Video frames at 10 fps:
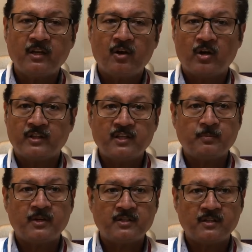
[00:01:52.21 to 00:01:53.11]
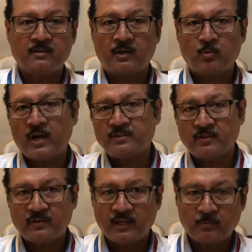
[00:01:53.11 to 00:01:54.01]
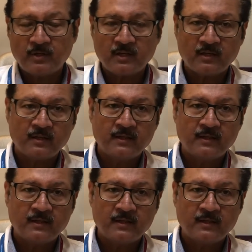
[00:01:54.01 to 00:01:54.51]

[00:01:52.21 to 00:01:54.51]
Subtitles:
or this person requires a treatment?